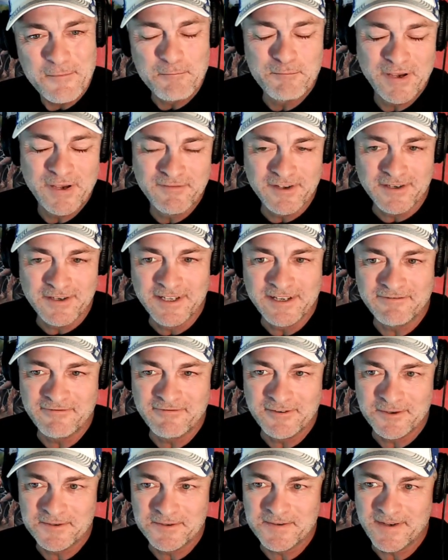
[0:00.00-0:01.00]
Pivot left
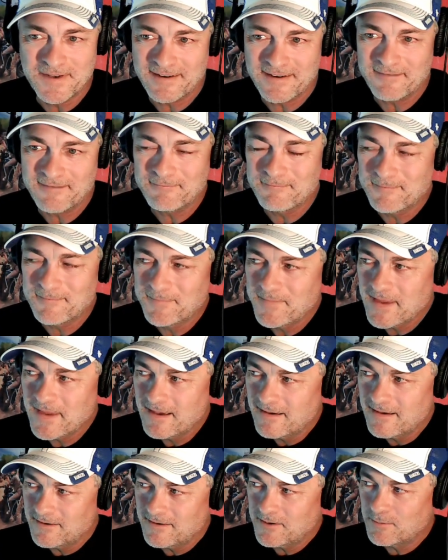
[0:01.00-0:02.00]
for a second.
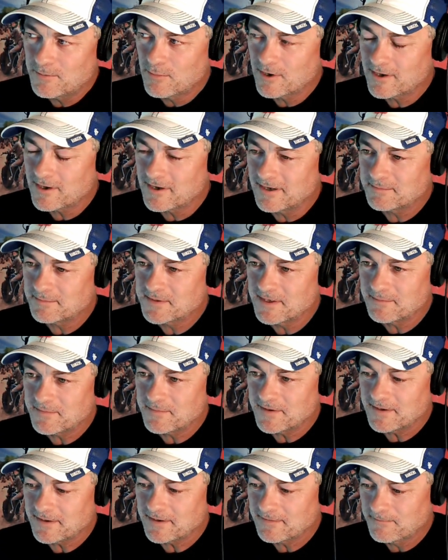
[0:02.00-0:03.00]
You brought up
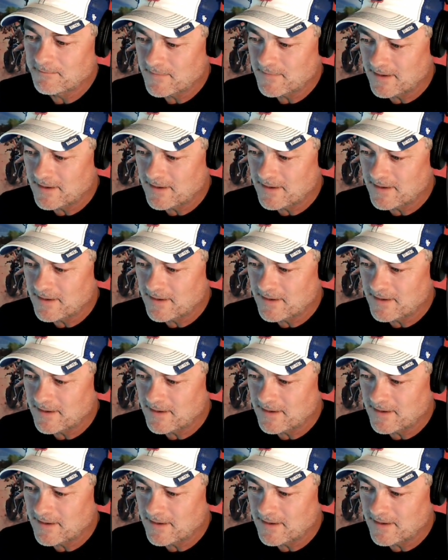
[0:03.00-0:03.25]
something.